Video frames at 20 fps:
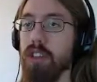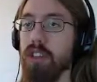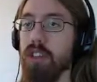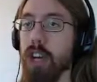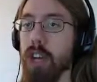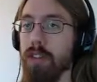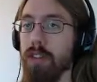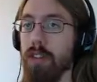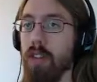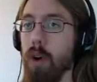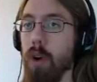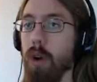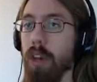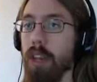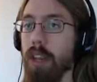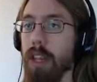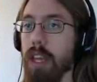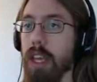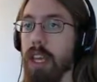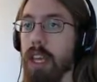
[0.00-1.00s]
just
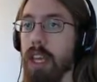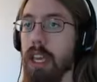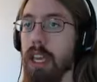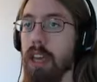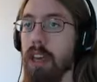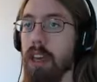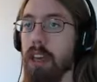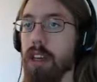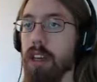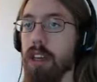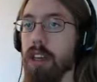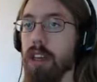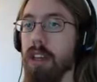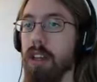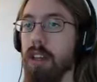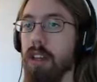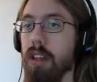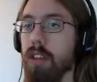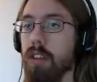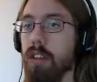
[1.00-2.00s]
on the
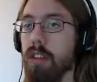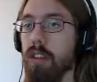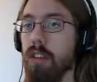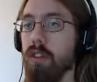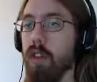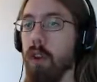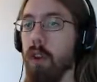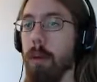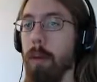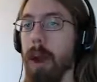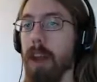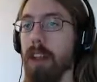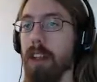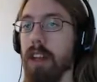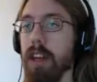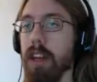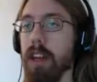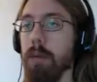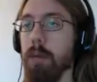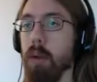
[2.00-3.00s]
Storm
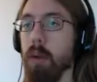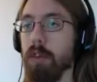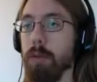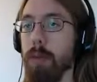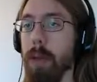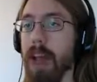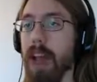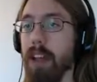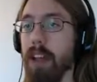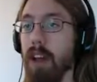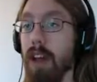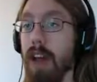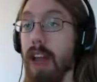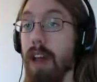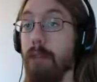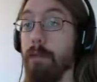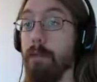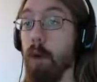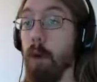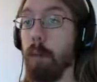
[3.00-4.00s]
Island and the Porsche pack
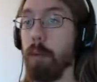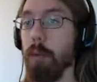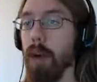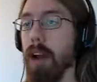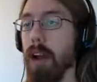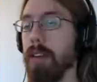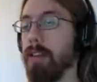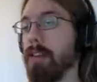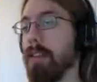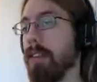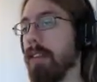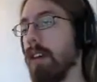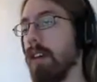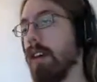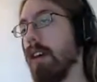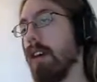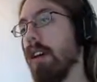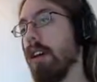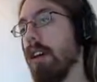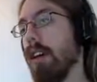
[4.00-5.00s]
at full price.
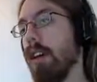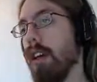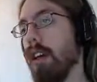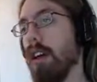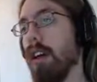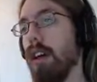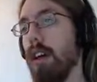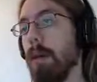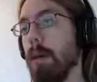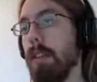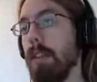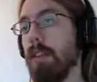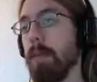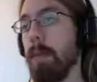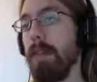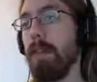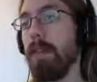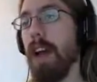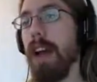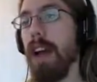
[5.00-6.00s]
But to
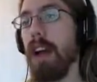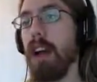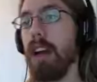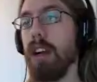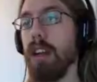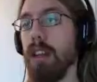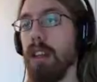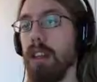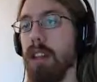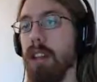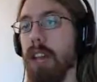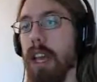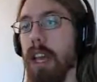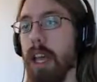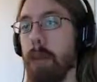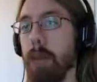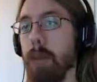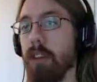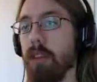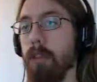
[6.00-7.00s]
be fair,
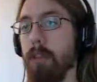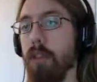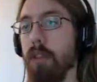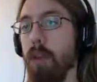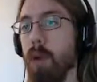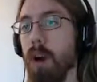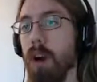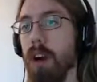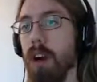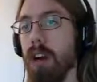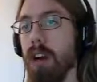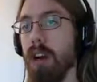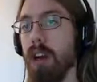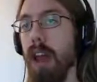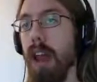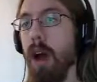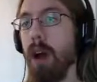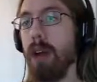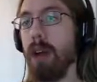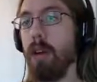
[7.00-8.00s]
like I mentioned before,
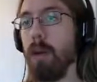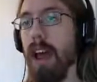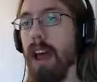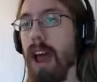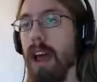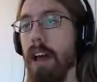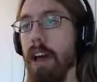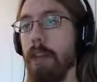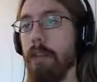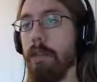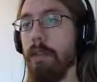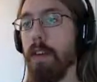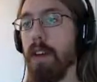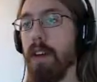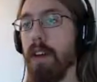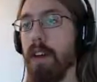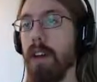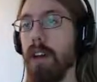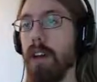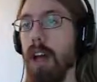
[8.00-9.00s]
now I don't have
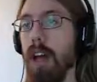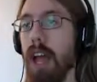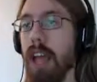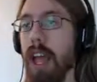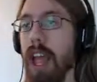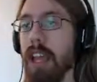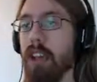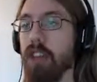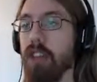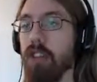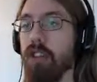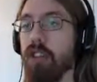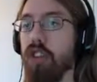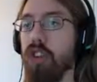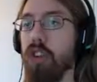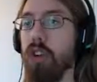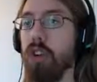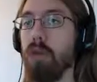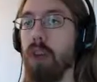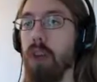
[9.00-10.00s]
I can just
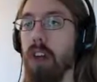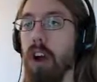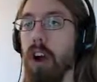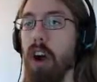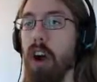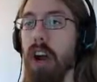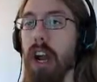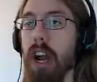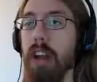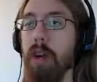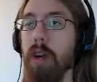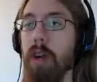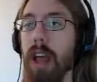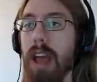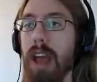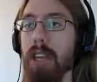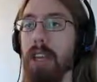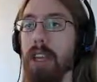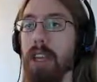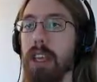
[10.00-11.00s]
choose a car. I don't
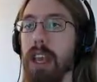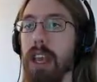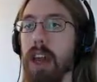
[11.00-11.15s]
have it